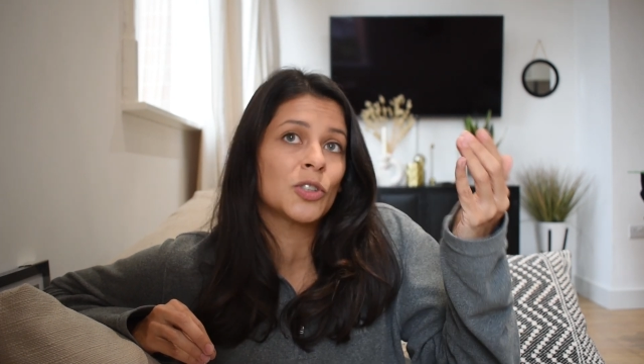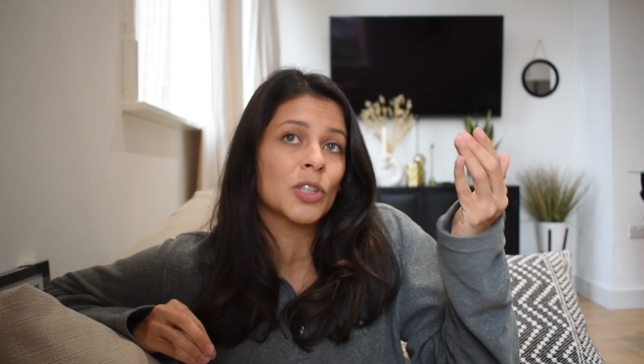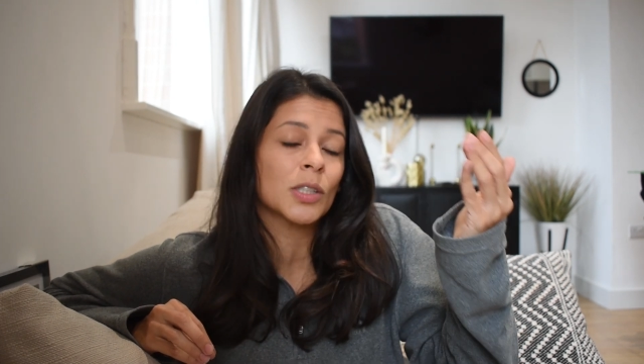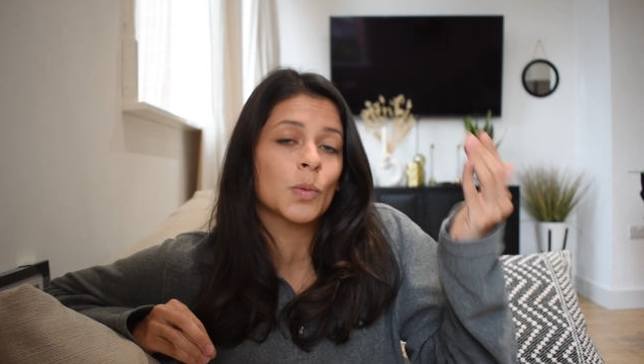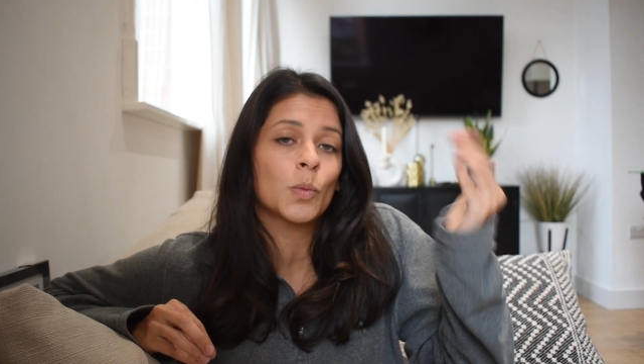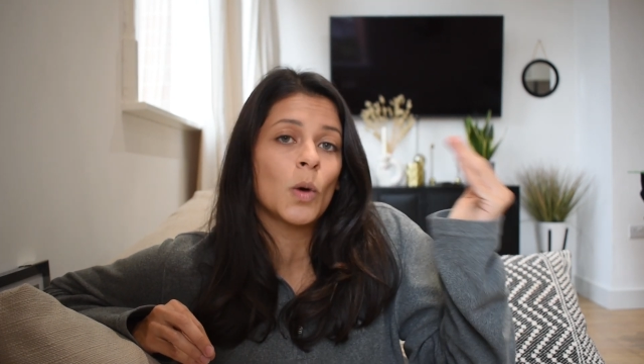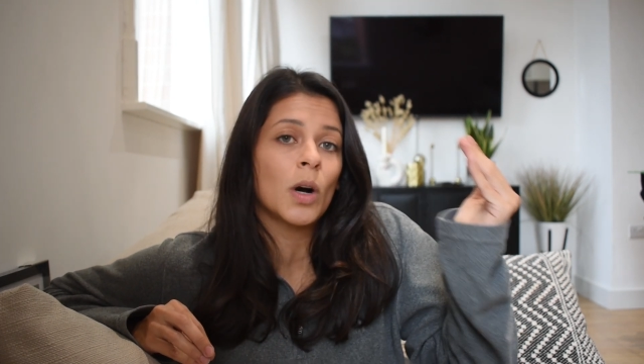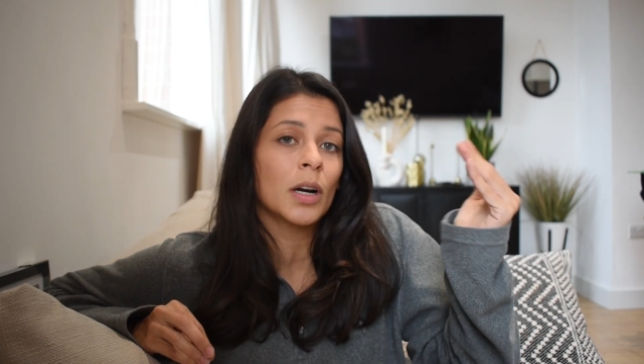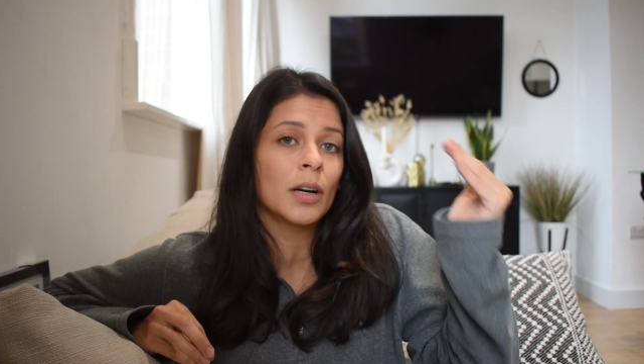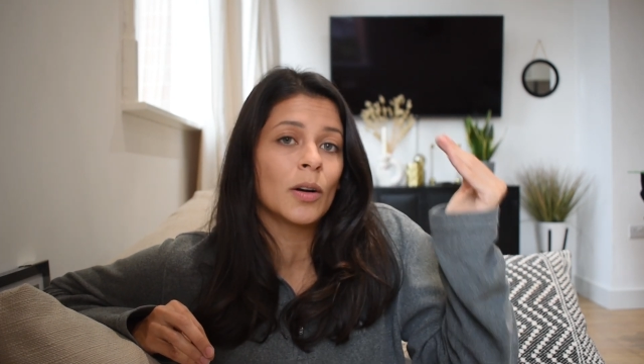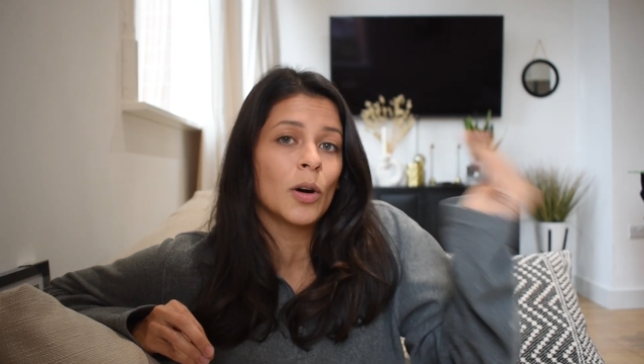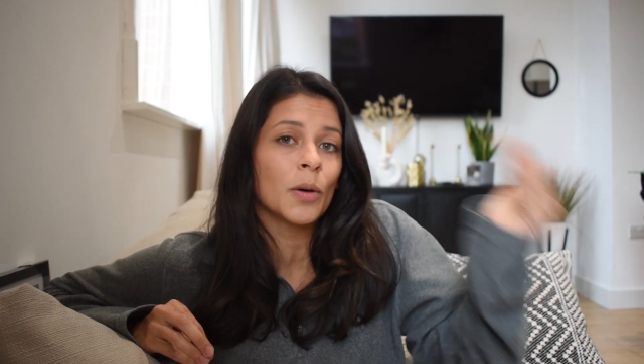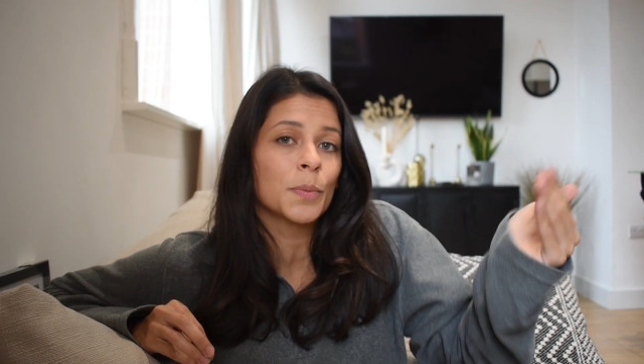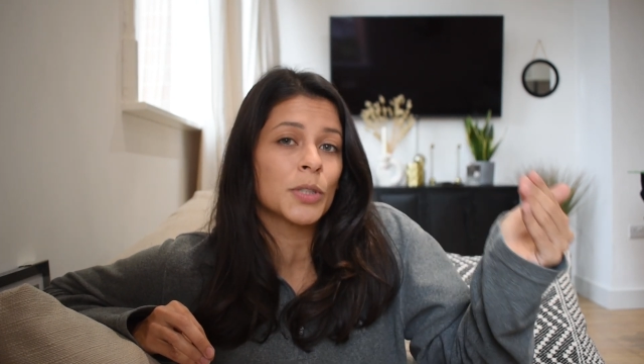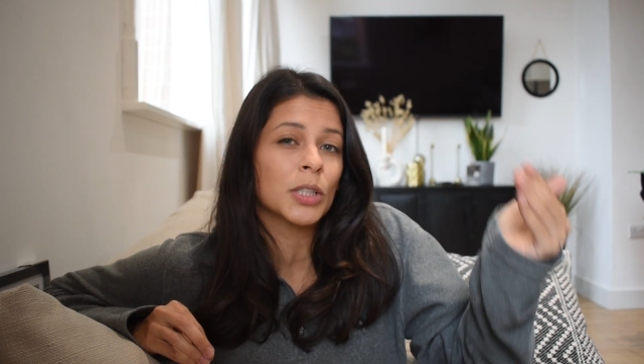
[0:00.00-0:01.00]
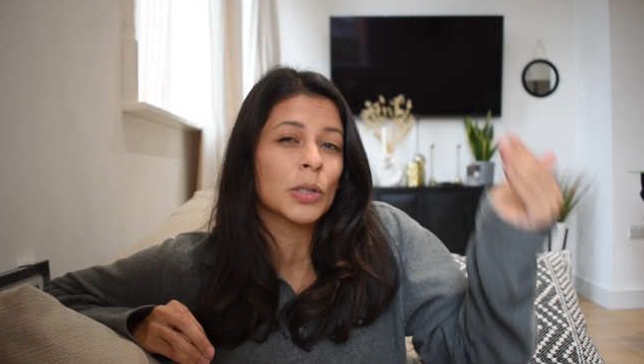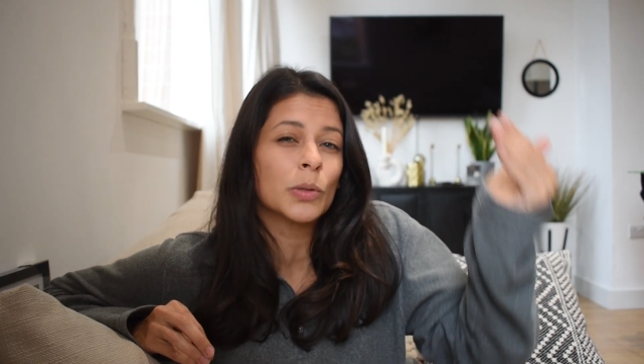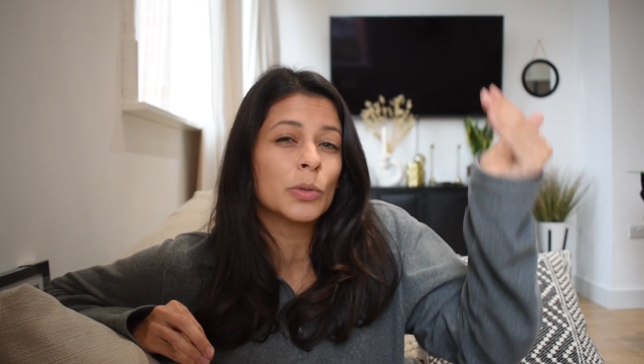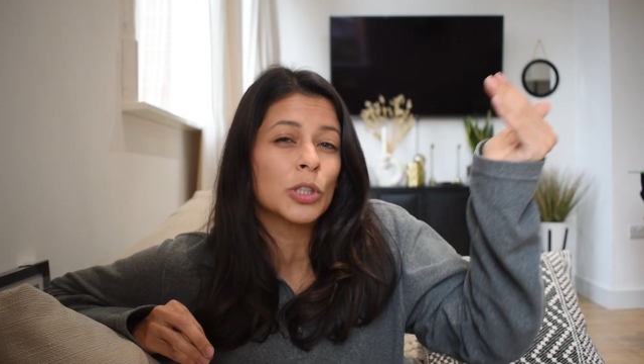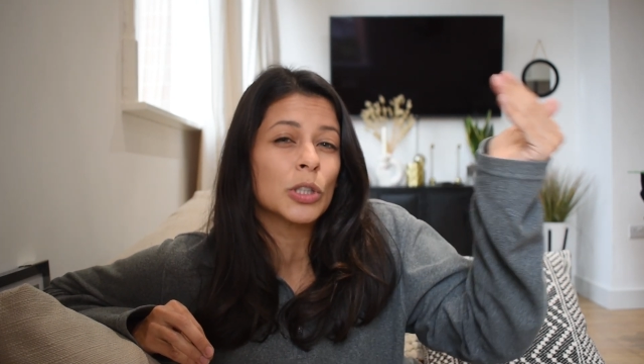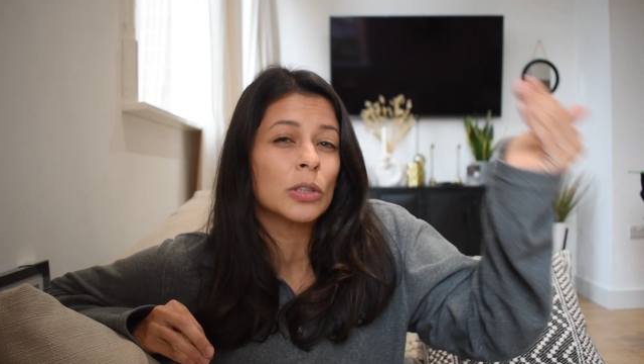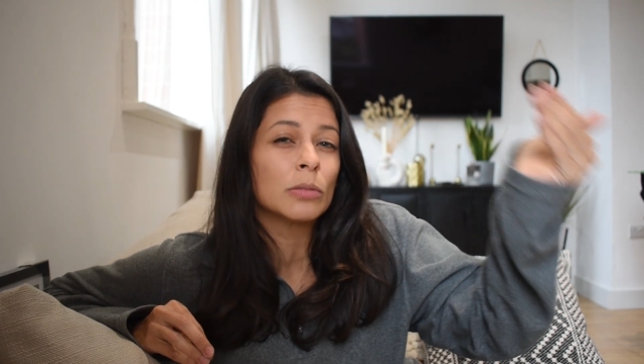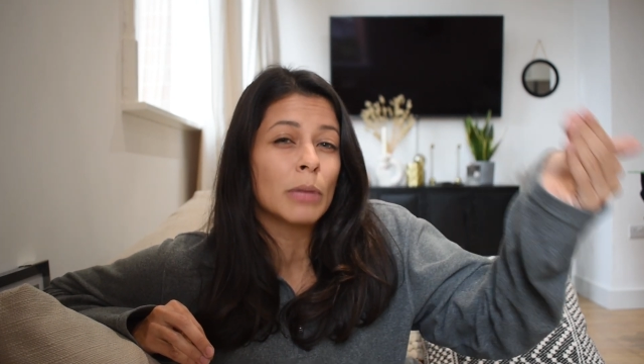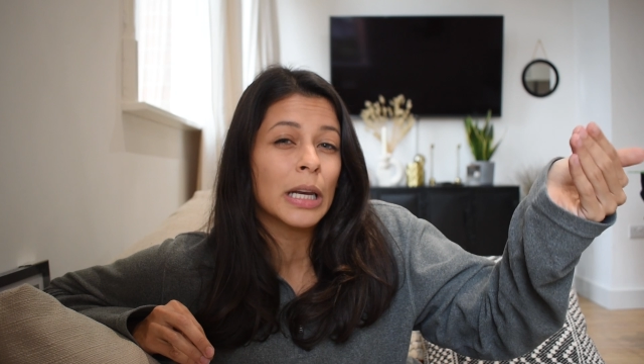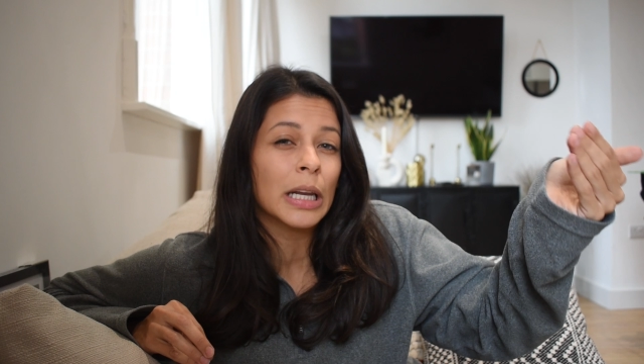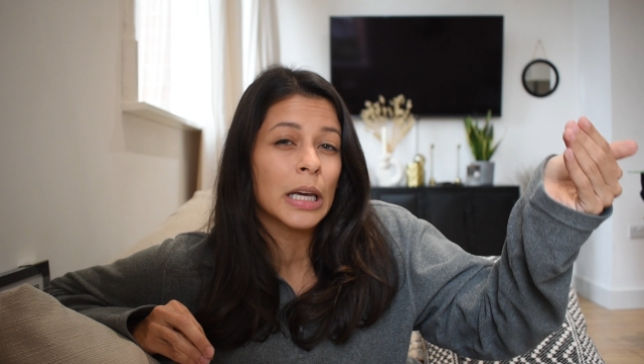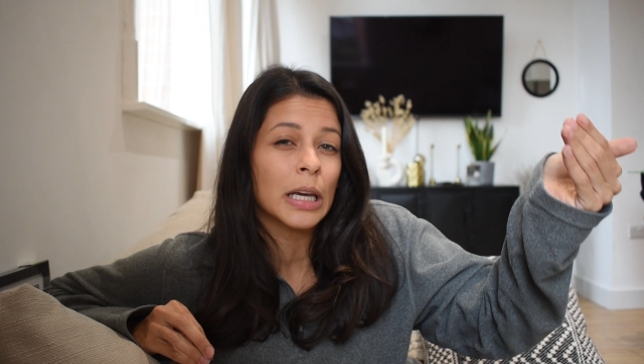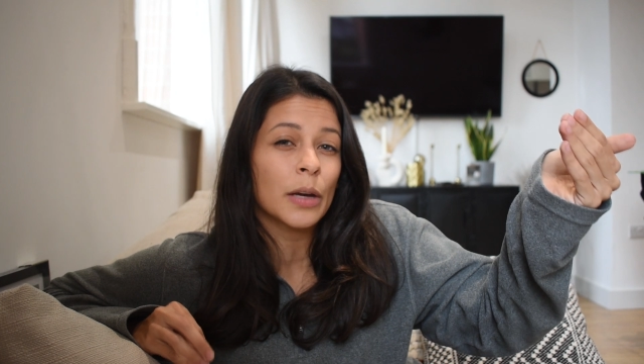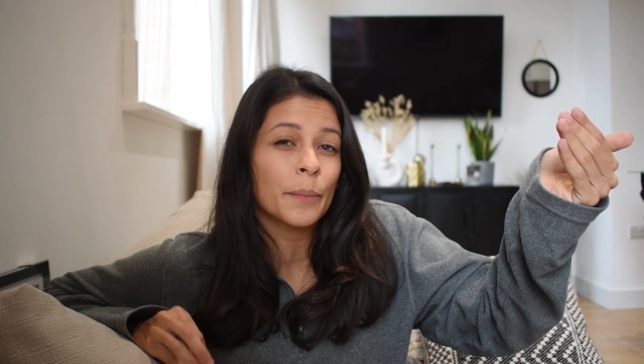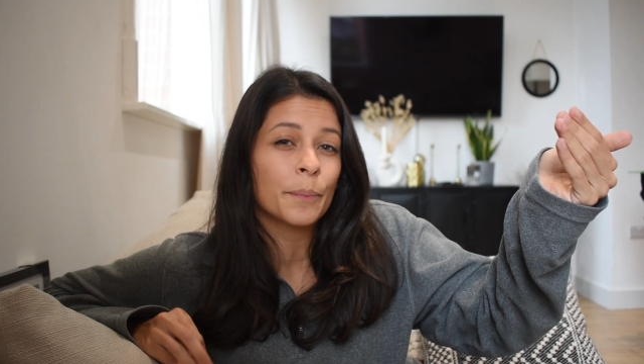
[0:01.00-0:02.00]
just one obstacle too
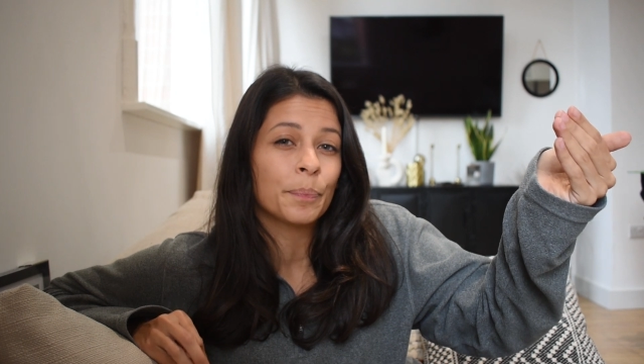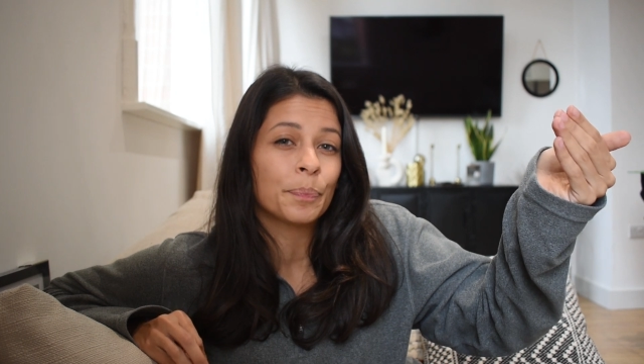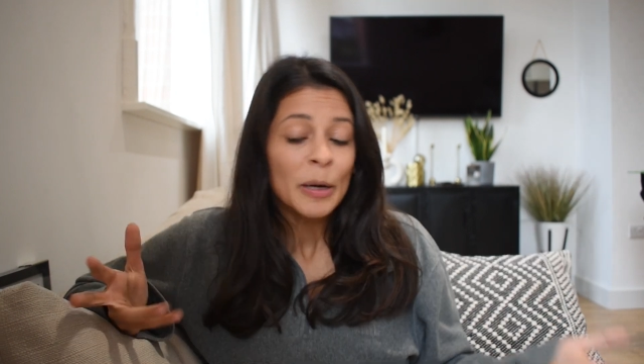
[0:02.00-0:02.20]
many.